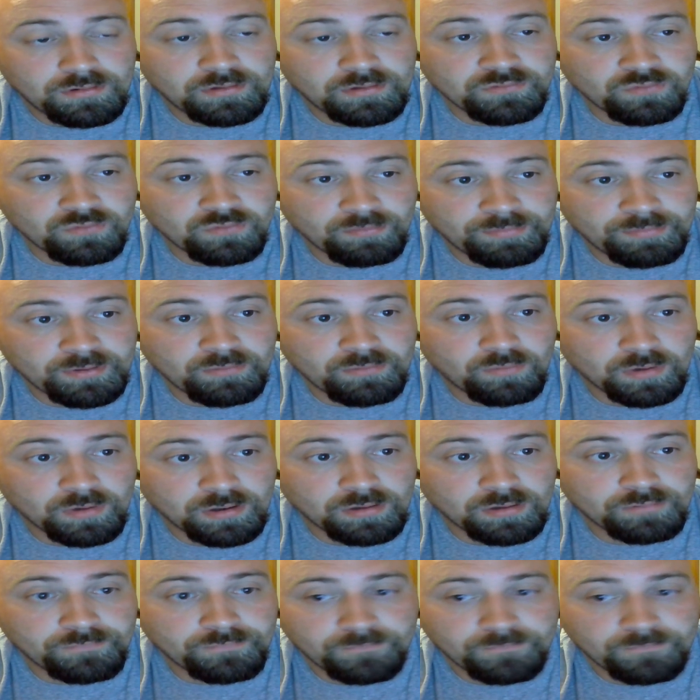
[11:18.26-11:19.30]
is going to be
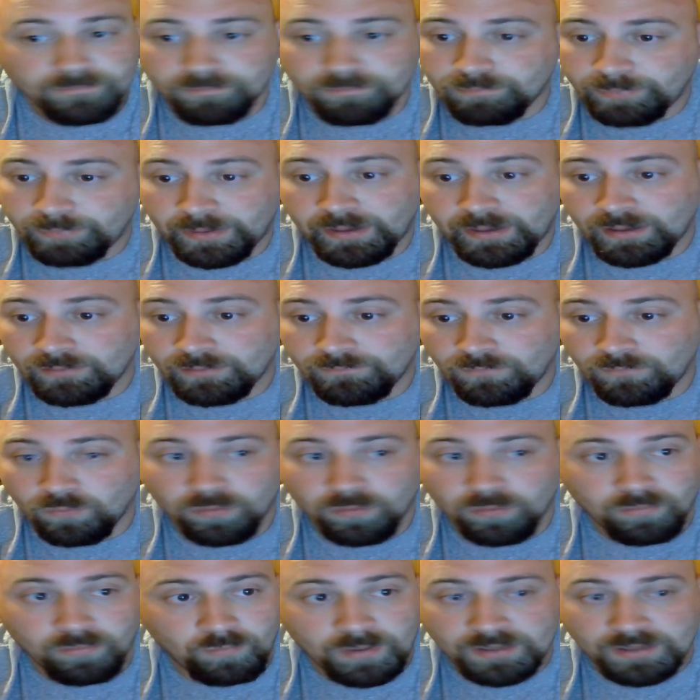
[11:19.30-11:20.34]
worth paying
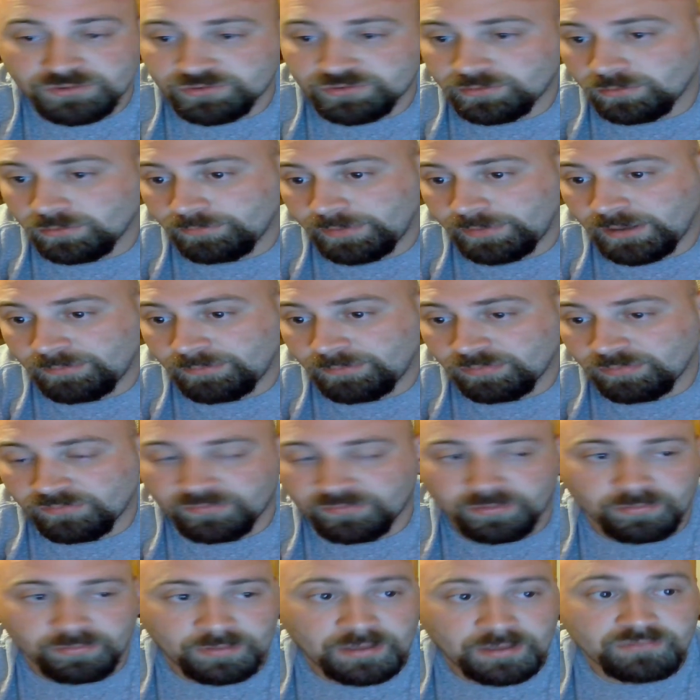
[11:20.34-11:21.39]
for and watching on
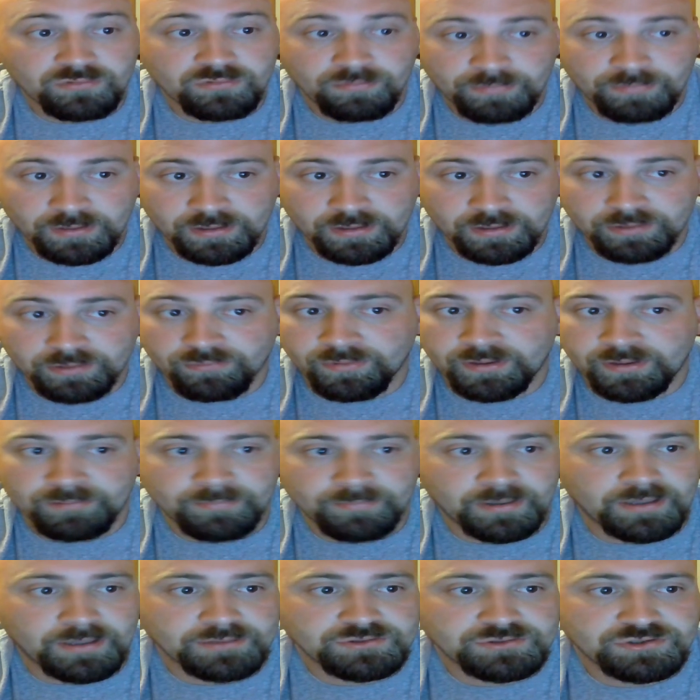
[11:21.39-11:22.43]
pay-per-view. That's going to be a great
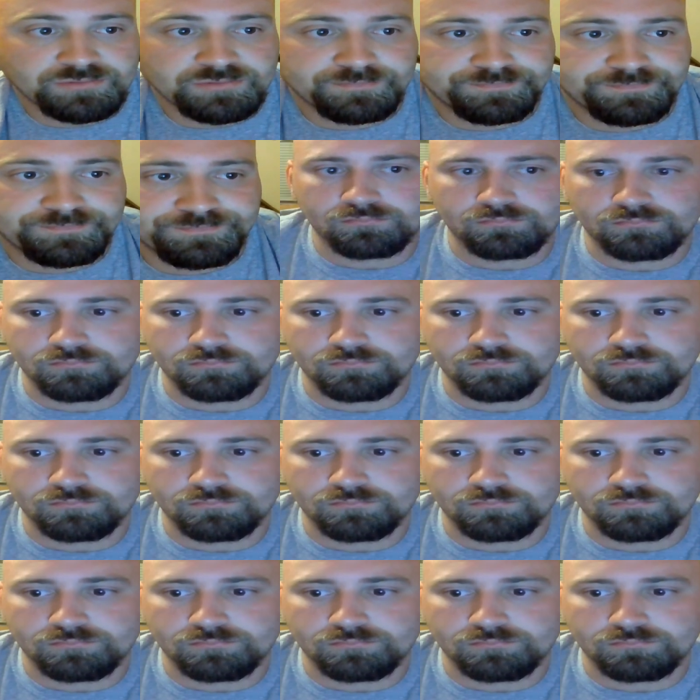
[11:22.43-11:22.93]
match.